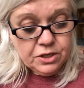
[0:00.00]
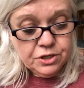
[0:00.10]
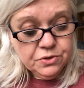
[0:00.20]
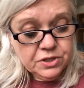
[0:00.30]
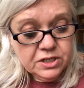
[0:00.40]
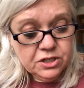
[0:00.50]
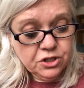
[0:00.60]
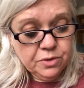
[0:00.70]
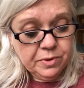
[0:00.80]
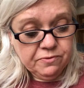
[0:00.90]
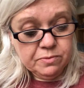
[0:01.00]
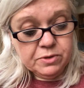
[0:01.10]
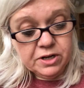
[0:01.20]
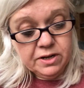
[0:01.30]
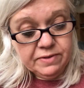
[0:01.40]
used it to stop him from
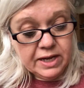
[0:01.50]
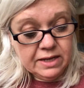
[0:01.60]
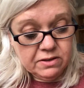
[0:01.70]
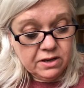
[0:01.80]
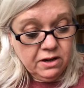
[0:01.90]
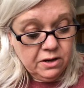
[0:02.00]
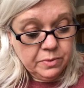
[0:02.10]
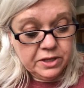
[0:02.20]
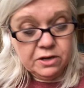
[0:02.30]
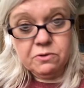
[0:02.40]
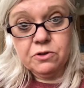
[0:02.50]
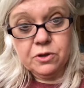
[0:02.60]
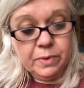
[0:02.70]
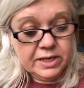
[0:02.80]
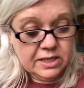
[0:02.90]
diving out the car when they were on
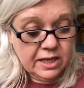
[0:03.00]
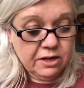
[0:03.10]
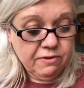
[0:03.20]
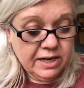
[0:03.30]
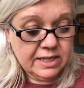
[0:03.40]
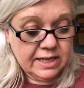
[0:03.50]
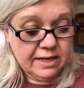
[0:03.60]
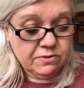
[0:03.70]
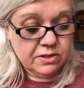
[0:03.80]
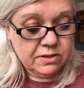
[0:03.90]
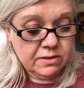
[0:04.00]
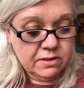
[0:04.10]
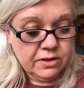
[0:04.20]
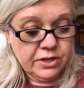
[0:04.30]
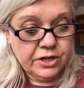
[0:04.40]
the way to their granny's house.
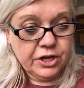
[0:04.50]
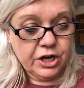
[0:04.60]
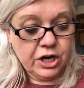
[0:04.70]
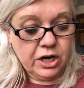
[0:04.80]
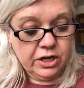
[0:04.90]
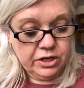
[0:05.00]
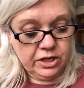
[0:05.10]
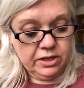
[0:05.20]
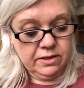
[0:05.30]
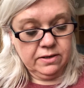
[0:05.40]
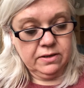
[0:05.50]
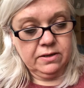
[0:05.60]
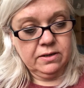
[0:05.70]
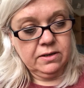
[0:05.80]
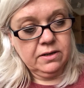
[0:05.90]
Clunk
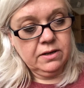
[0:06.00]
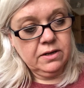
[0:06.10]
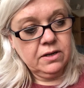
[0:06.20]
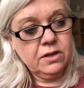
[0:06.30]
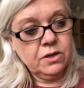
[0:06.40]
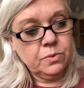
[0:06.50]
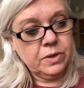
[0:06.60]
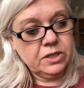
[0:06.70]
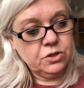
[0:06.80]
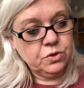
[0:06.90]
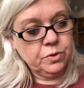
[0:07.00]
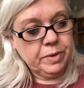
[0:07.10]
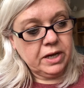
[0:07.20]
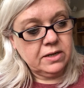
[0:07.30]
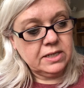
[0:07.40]
went the door
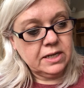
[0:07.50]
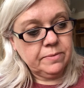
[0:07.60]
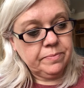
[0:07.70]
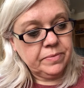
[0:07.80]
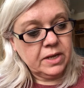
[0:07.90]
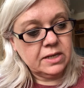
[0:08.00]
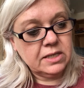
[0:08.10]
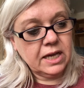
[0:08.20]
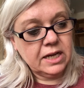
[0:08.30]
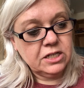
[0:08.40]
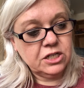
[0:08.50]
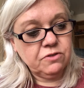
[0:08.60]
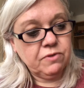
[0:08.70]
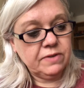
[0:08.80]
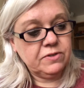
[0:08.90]
behind him as the
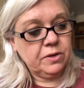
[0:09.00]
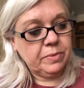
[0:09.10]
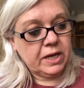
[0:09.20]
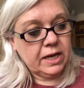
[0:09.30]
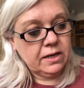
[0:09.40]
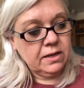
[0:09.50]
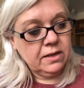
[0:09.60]
engine revved up again.